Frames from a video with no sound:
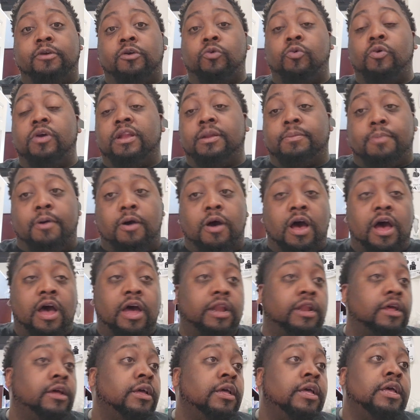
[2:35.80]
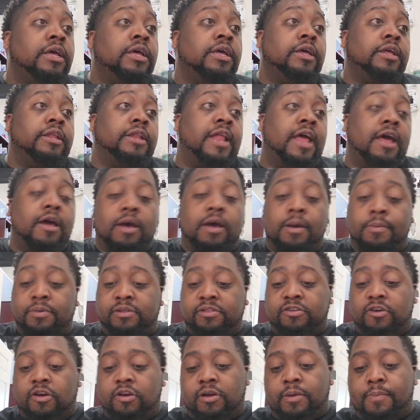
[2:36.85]
Quentin Bohanna. Now, I'm
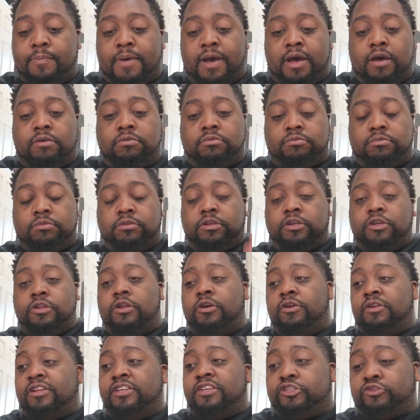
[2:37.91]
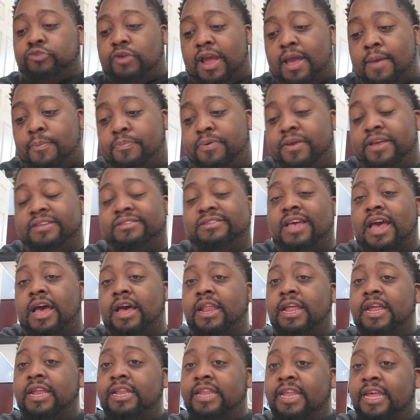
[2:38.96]
going to talk about, you know, these draft picks,
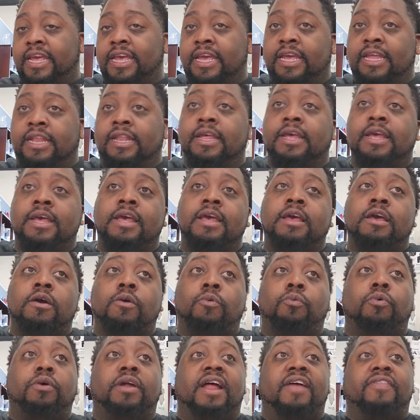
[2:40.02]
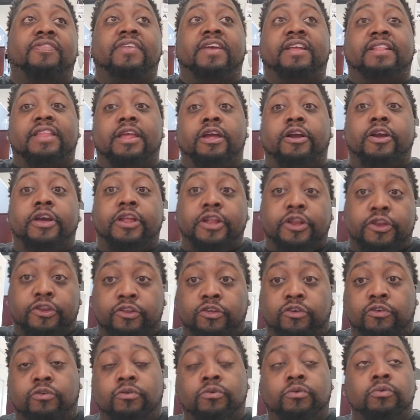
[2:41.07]
how they did, what I think they're going to
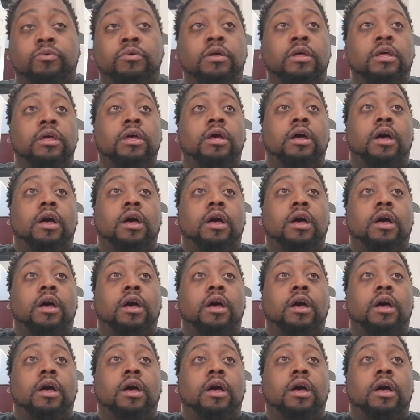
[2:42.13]
do,